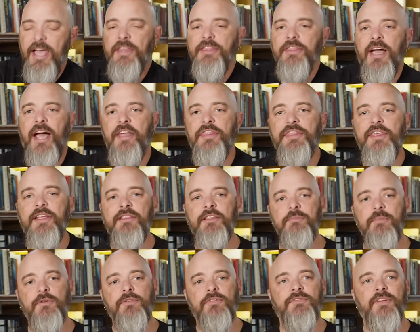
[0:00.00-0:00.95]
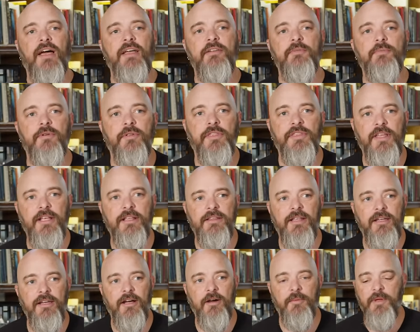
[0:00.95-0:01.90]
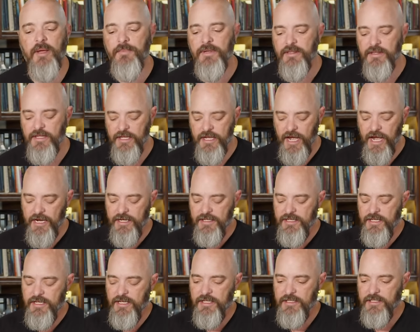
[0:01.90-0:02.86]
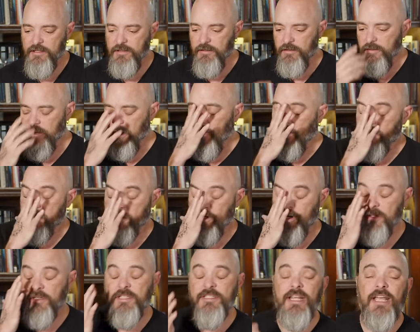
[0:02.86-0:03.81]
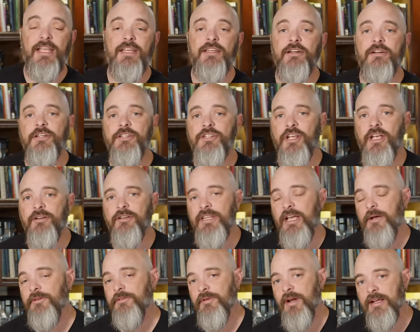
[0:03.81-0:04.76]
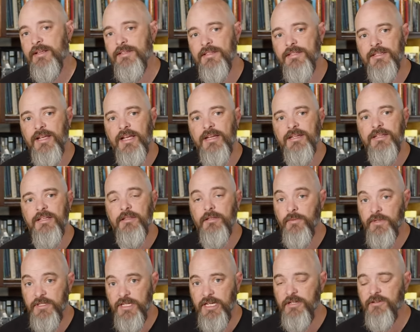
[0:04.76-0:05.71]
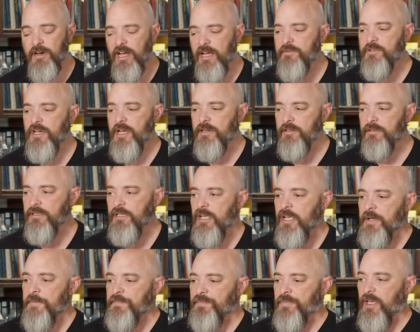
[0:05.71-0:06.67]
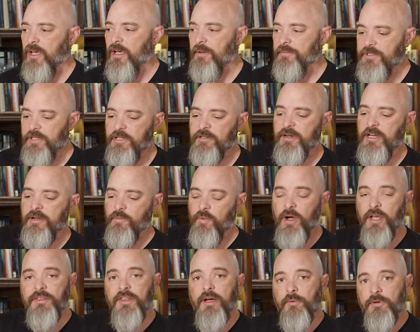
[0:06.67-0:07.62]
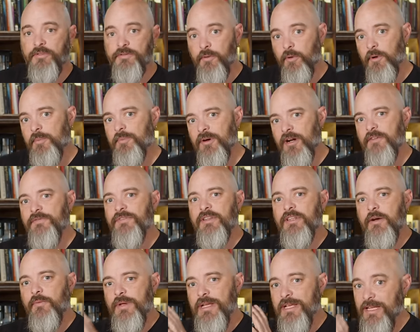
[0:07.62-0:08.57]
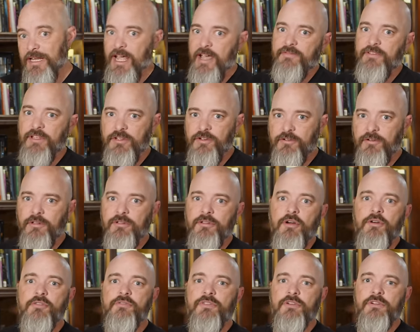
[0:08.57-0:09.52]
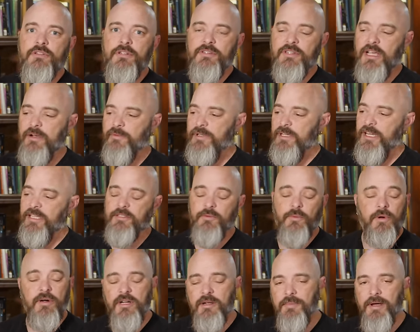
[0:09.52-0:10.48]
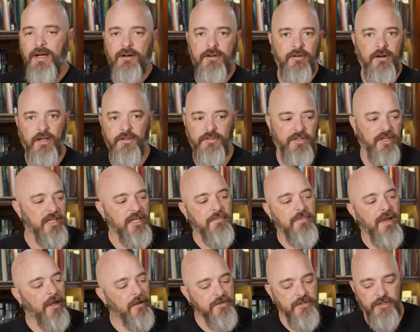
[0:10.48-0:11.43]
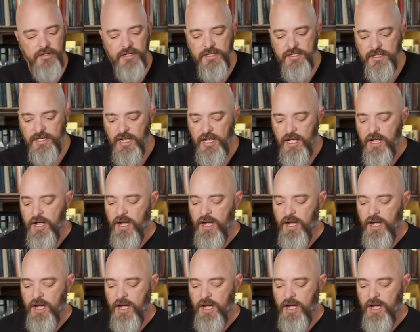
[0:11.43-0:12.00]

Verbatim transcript: And I think the most valuable thing that helped, I mean, the idea to start the secondary channel, that was Rex's idea, the Whiskey Tribe channel, um, to create one that was for profit that we could have control over and that we didn't have to worry about crossing any boundaries.